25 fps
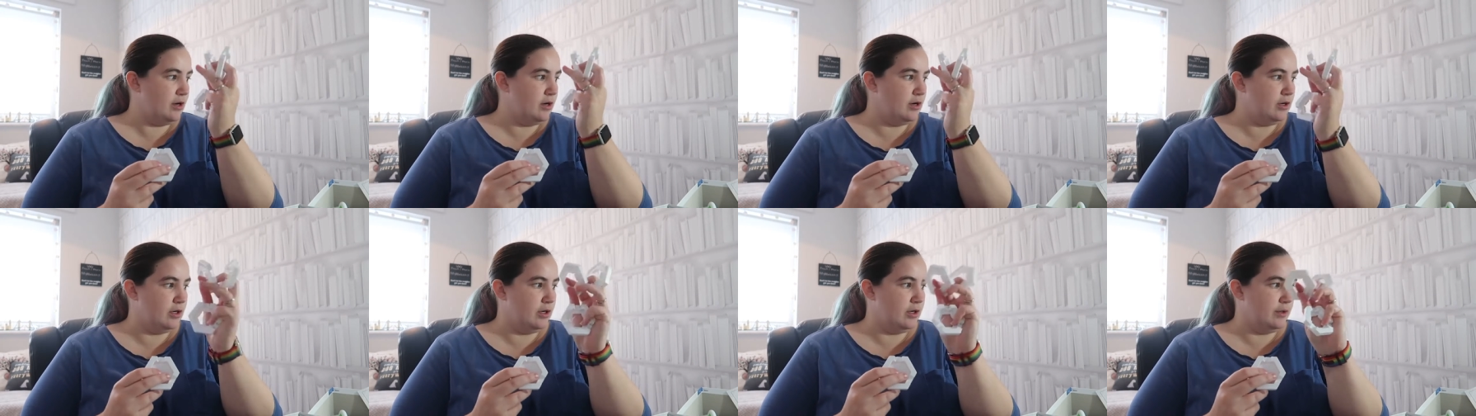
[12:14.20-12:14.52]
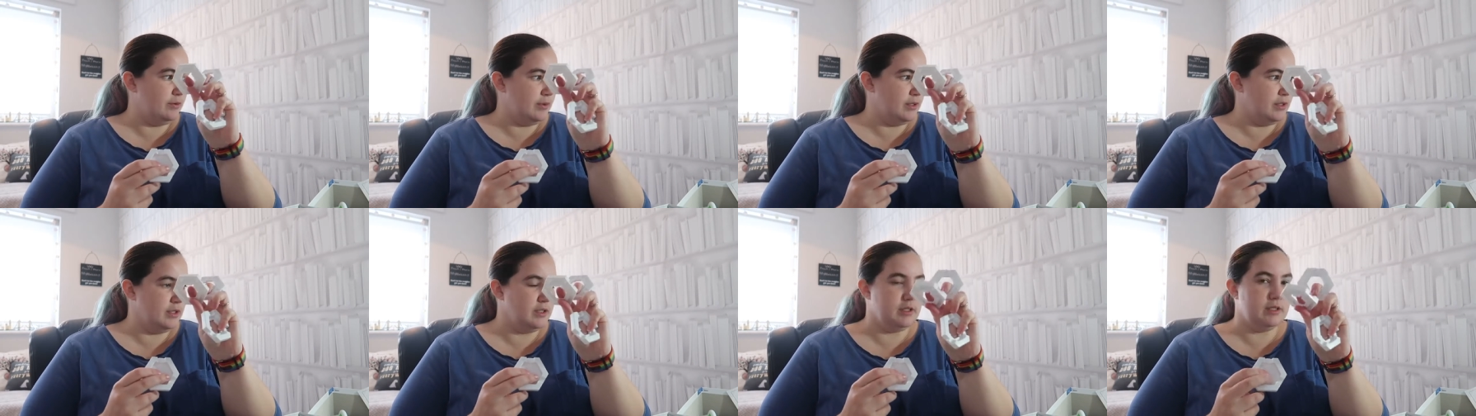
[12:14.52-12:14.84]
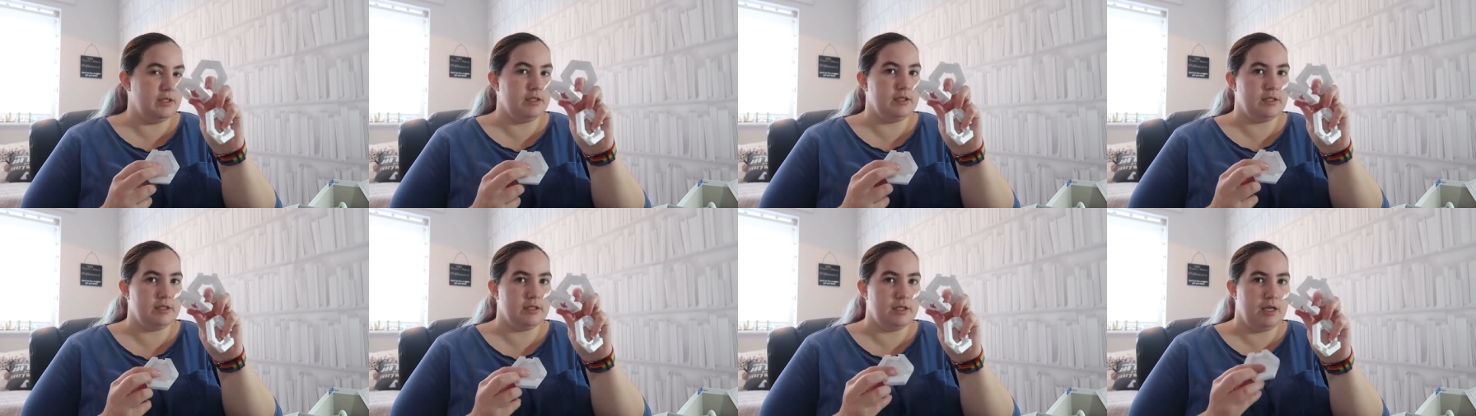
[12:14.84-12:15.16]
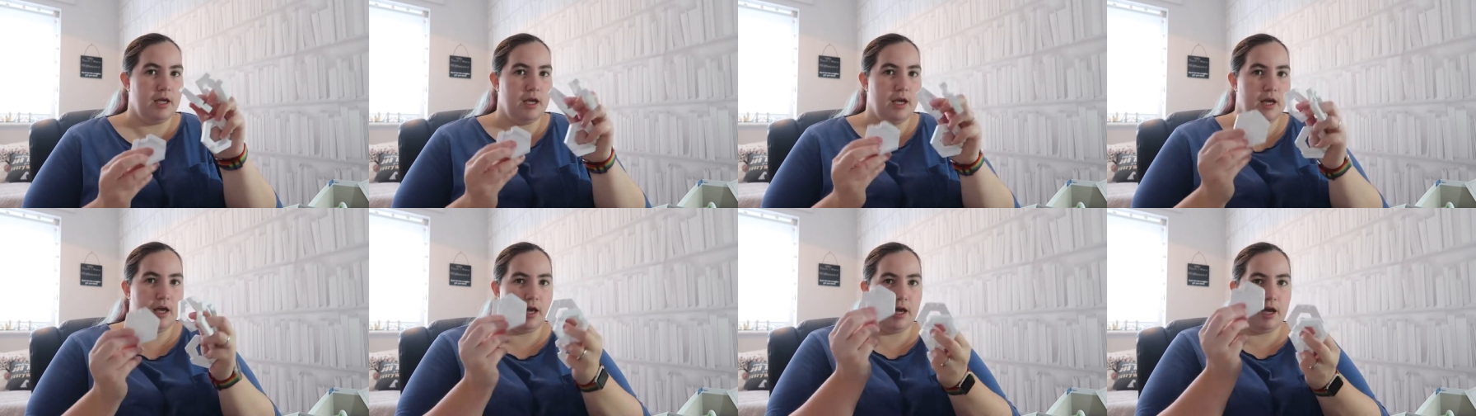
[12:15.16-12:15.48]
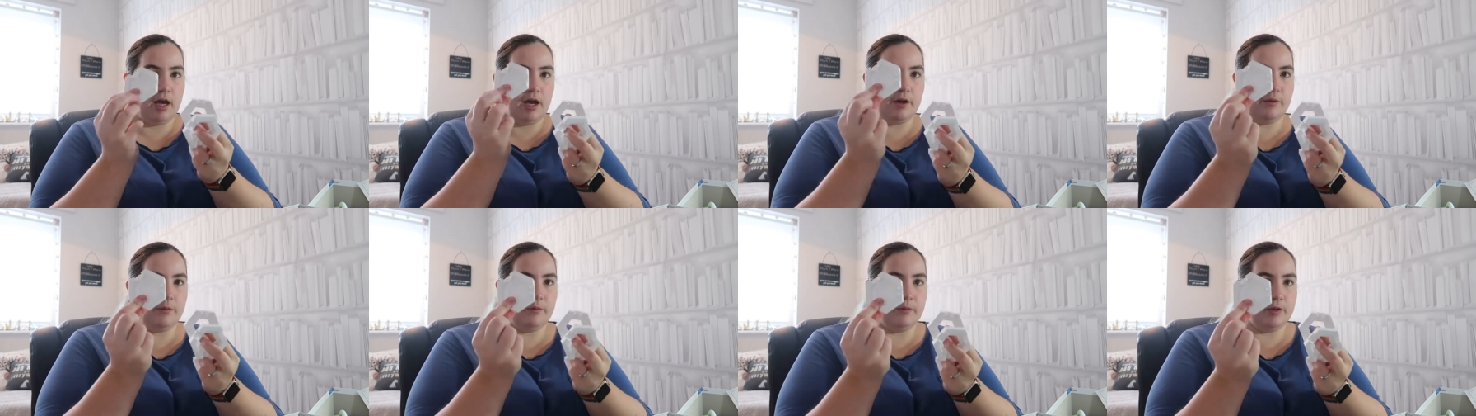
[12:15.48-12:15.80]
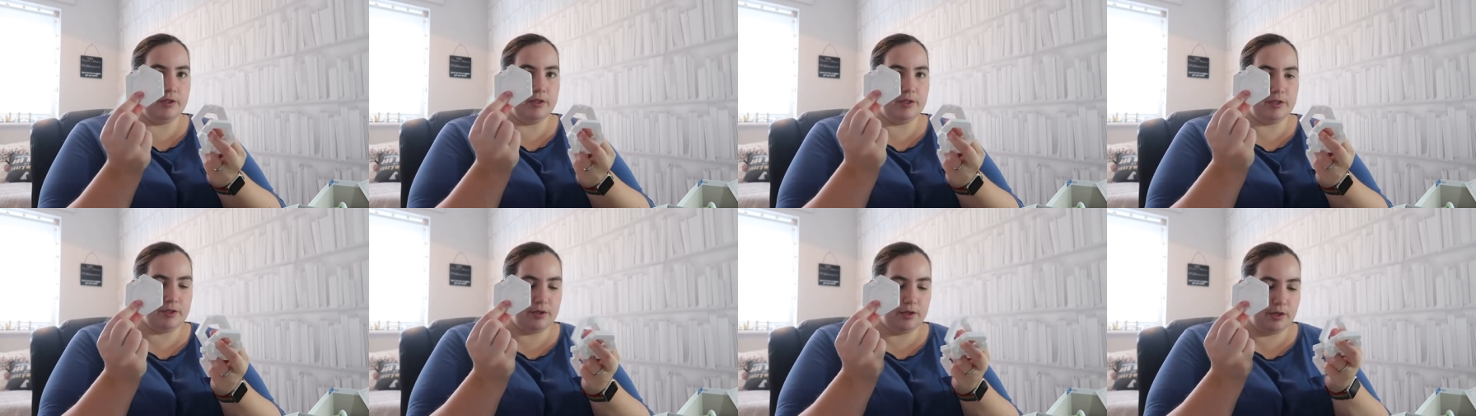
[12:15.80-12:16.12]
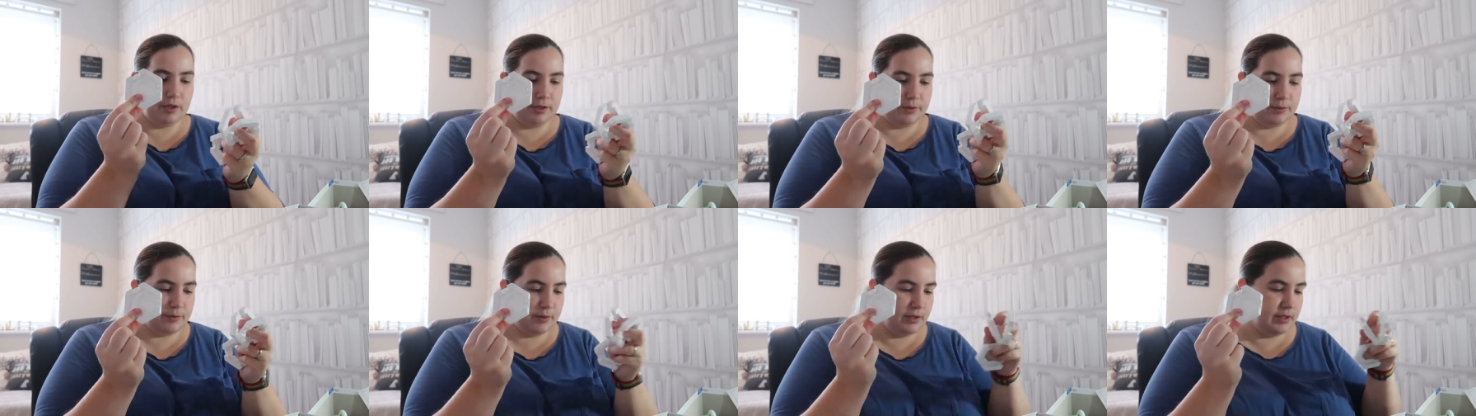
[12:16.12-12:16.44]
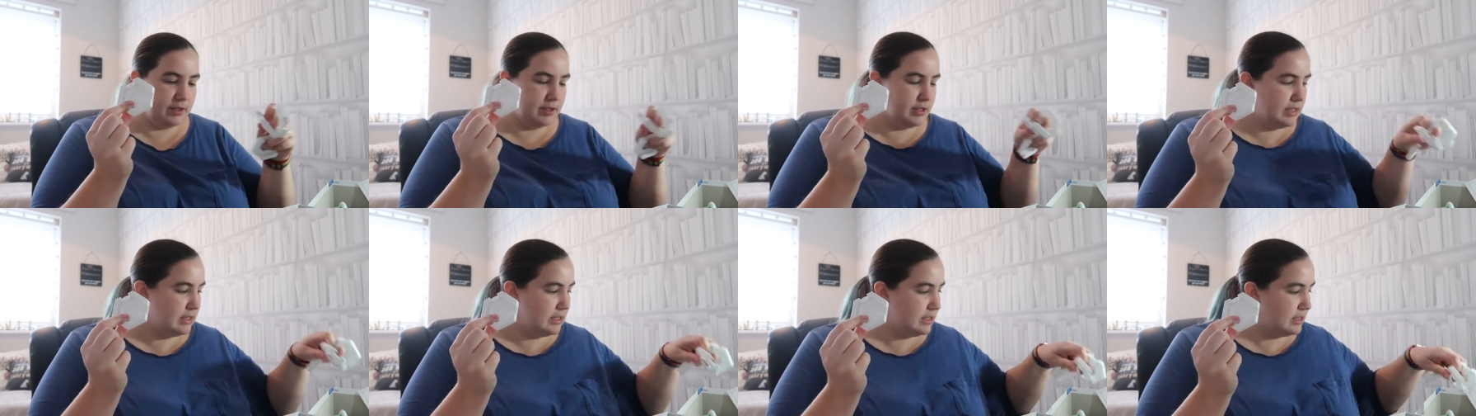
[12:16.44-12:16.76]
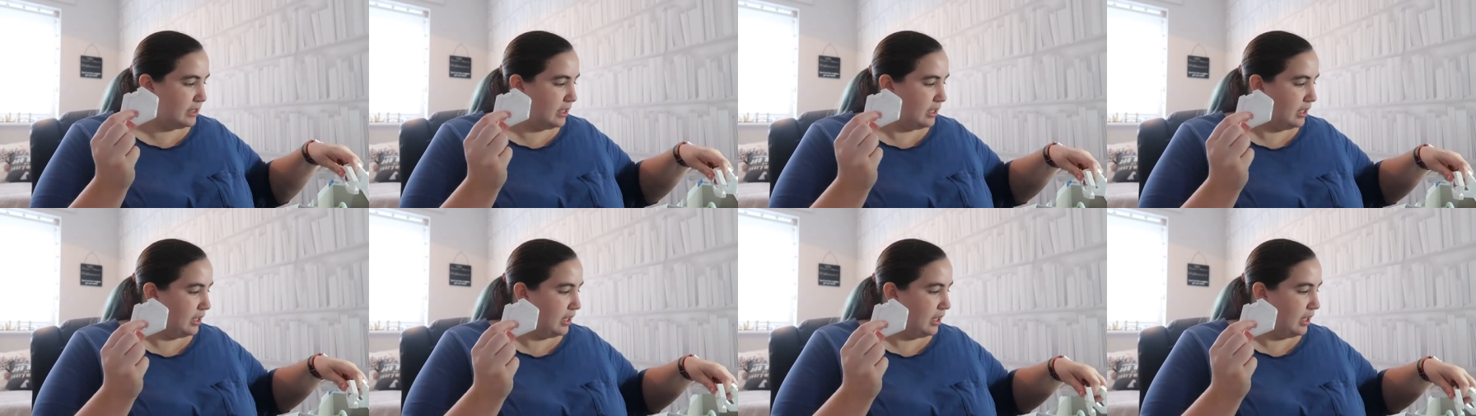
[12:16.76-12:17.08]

hollow ones and one solid ones